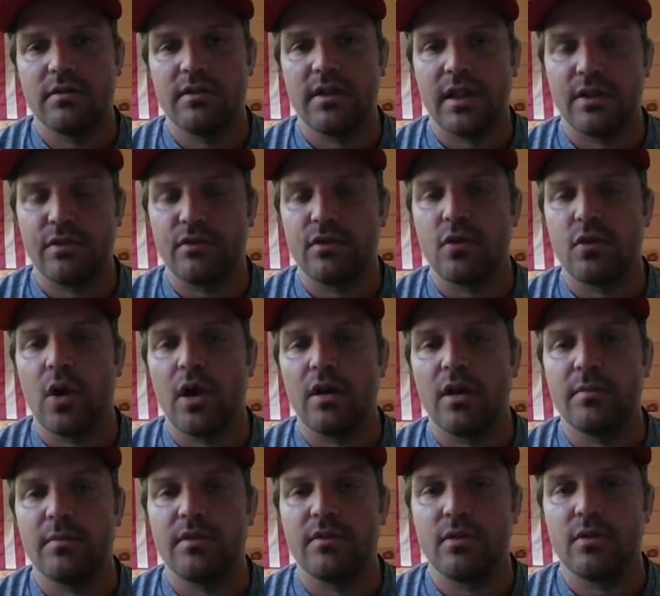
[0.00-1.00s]
daily
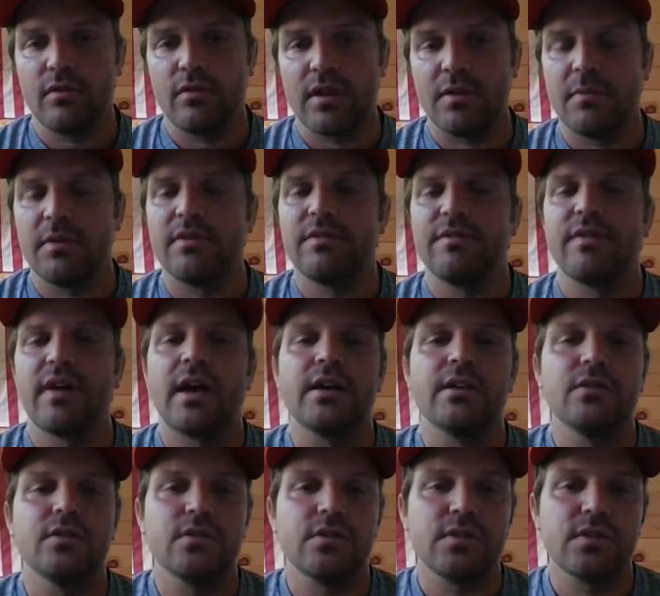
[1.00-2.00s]
requirement or recommended
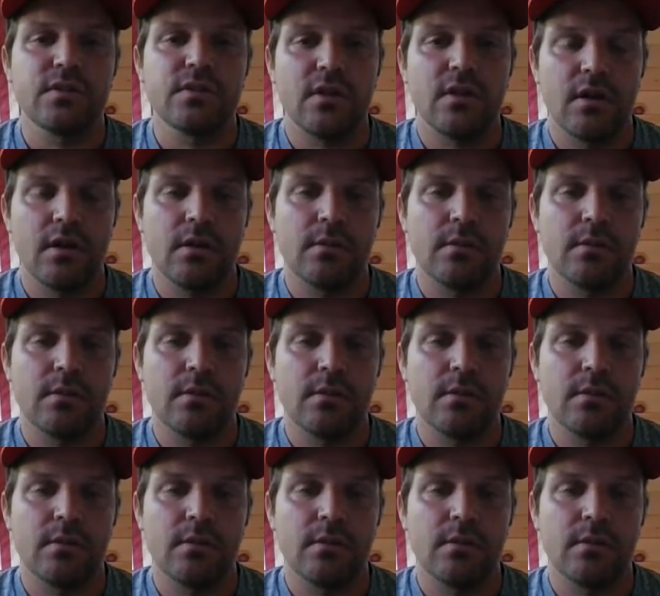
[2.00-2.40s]
values